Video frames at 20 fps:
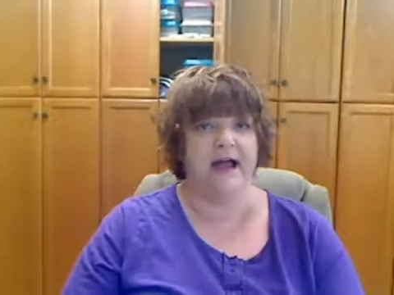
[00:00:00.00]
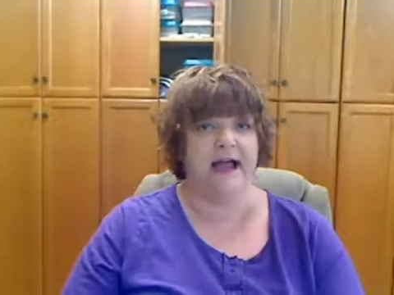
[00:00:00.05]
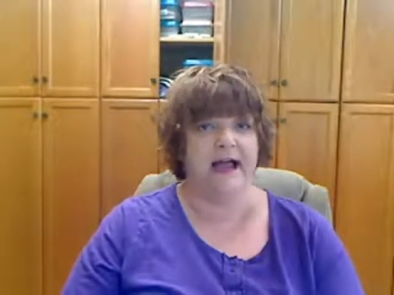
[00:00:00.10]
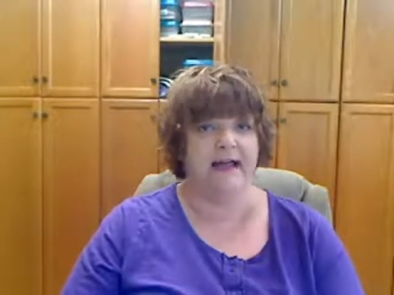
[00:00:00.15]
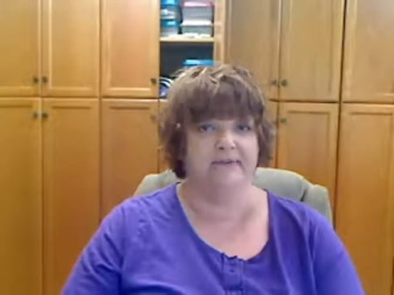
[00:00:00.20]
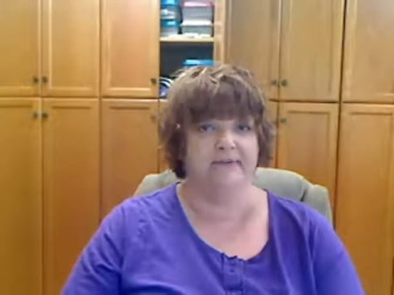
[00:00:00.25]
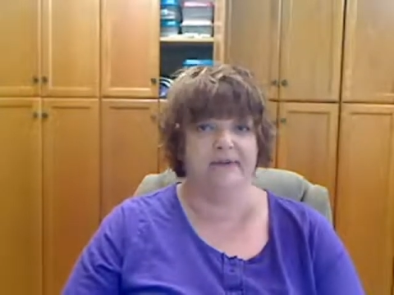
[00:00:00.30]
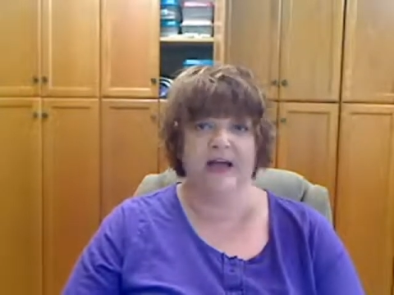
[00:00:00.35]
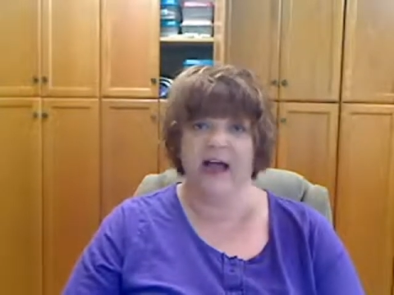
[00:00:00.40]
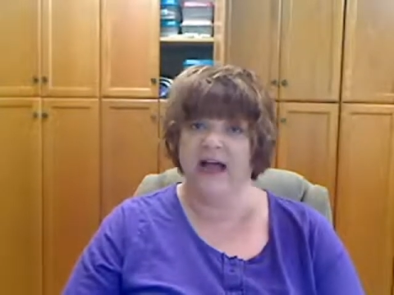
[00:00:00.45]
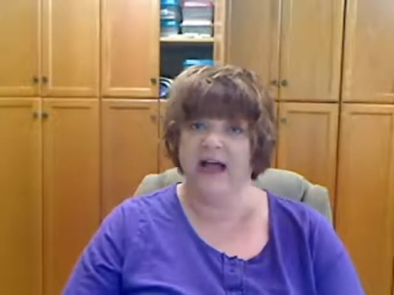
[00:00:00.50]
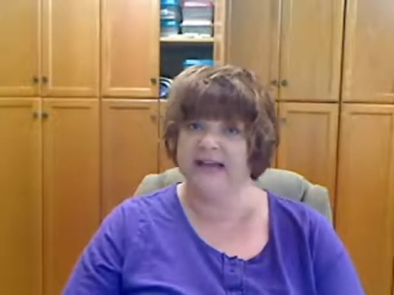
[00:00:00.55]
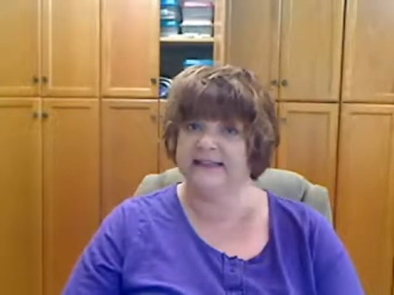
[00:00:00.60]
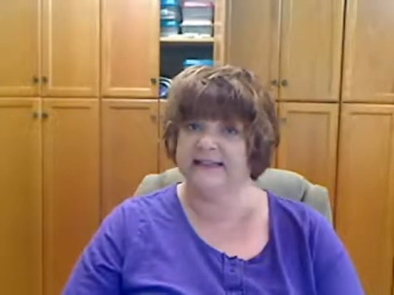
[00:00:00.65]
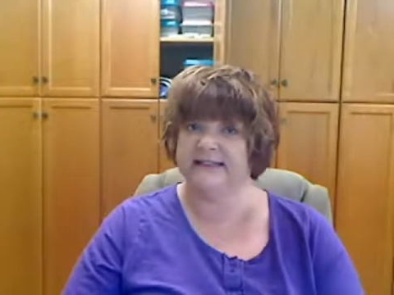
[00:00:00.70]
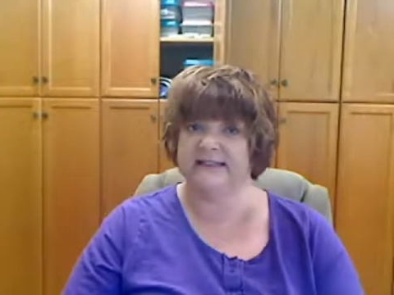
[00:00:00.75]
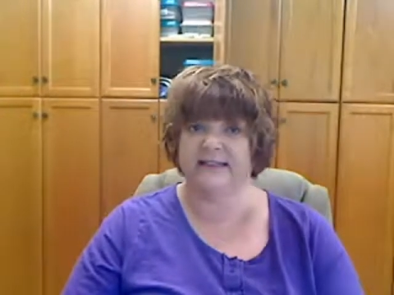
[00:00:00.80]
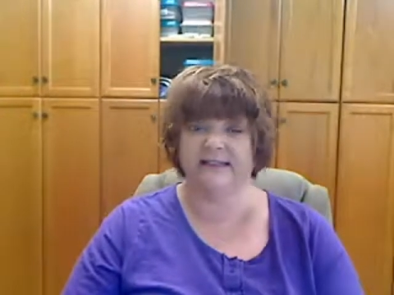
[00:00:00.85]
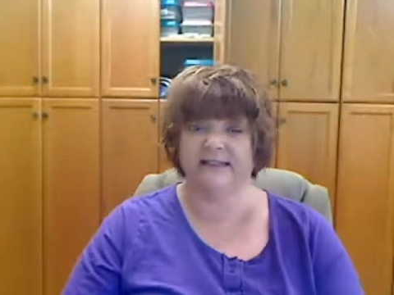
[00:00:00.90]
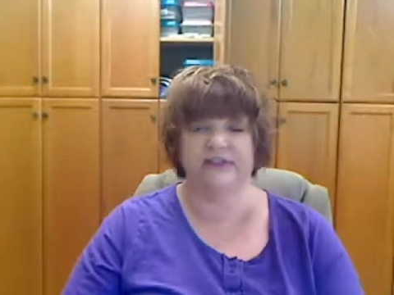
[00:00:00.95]
I'm
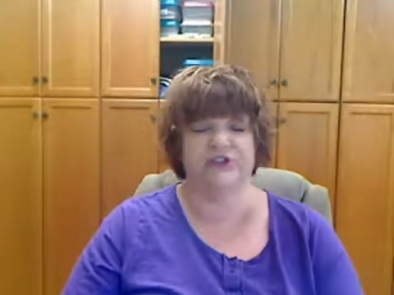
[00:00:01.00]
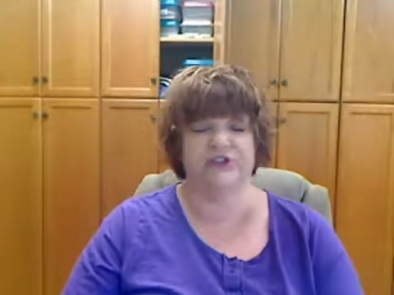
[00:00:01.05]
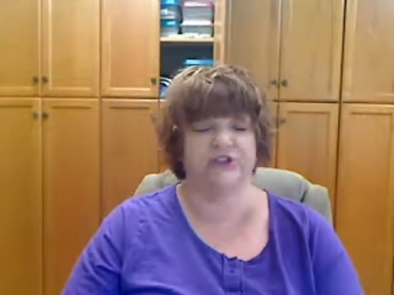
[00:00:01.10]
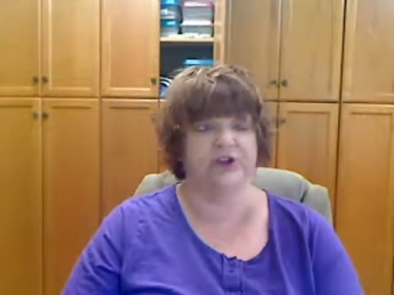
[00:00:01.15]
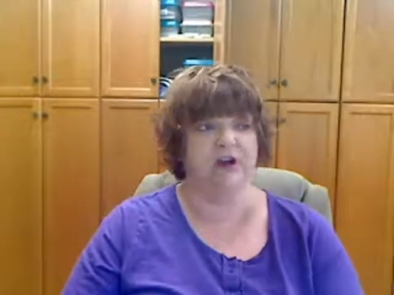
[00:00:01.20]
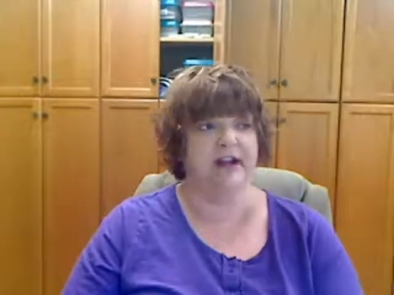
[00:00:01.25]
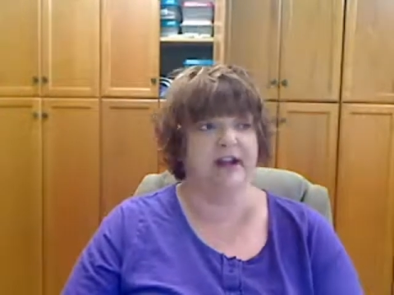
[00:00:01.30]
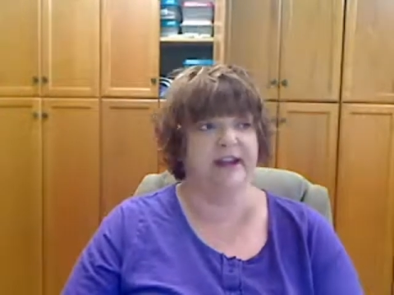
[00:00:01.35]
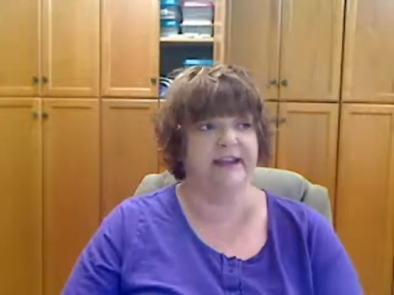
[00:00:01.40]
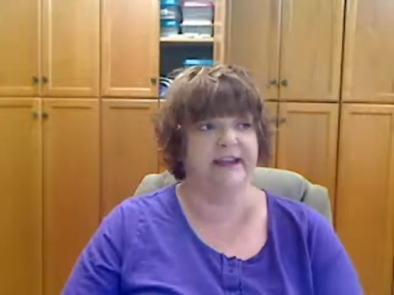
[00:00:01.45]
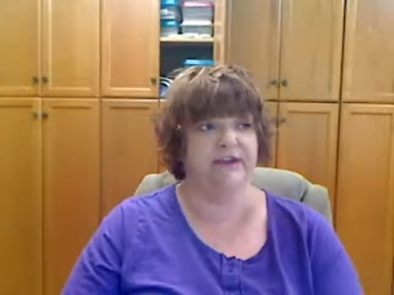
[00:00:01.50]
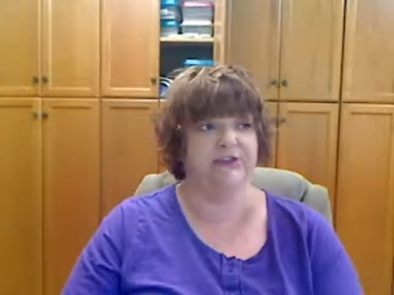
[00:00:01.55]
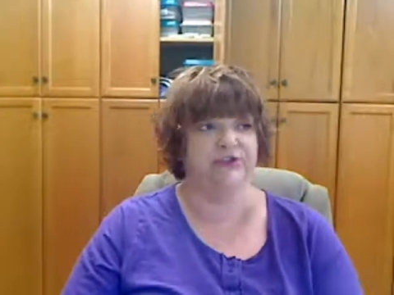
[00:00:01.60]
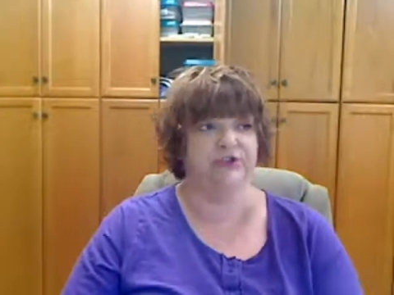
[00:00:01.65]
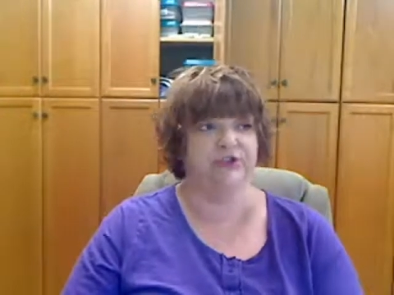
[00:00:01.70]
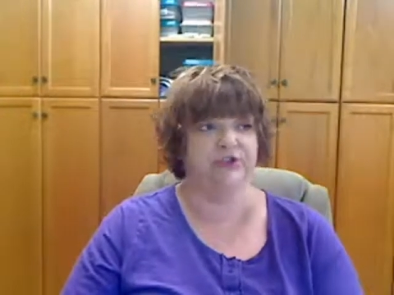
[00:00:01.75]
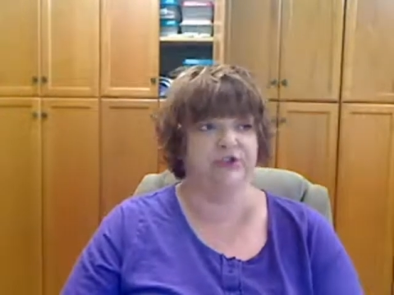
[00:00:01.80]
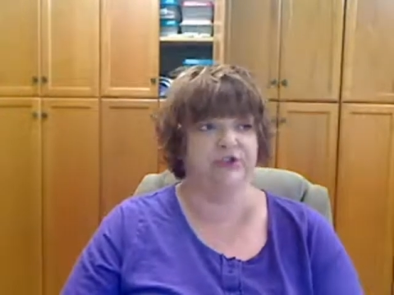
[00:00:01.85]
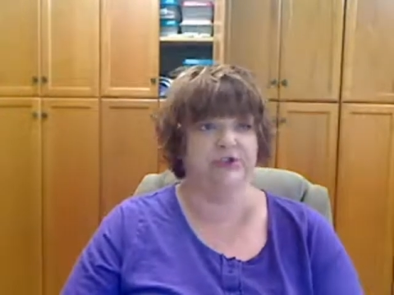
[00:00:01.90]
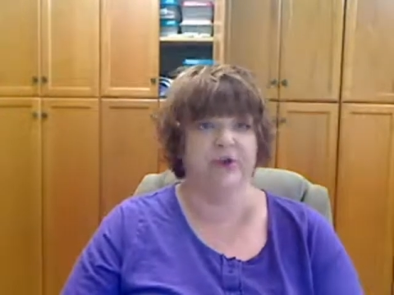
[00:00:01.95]
constantly trying
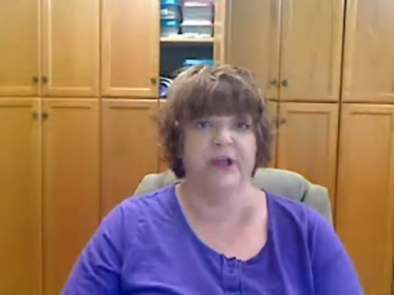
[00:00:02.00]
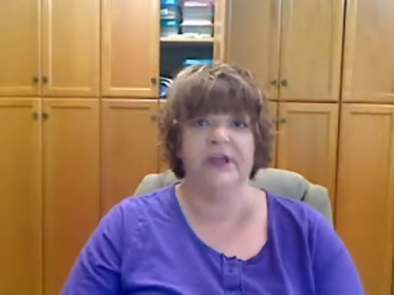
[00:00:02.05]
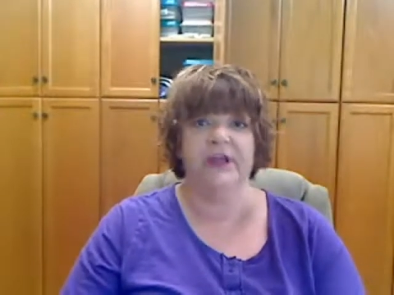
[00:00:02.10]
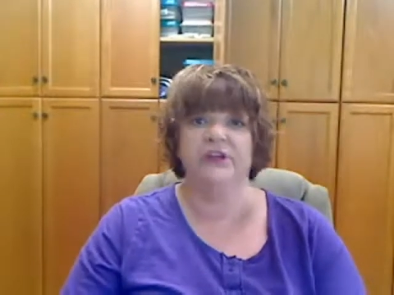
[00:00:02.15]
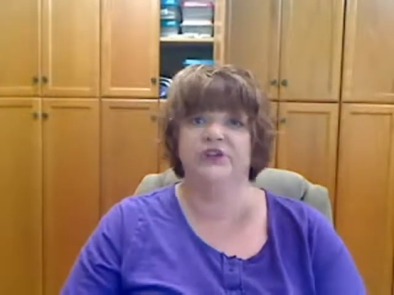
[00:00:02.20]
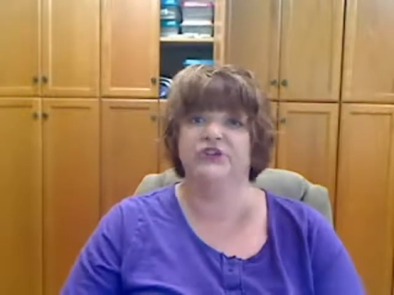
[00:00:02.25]
to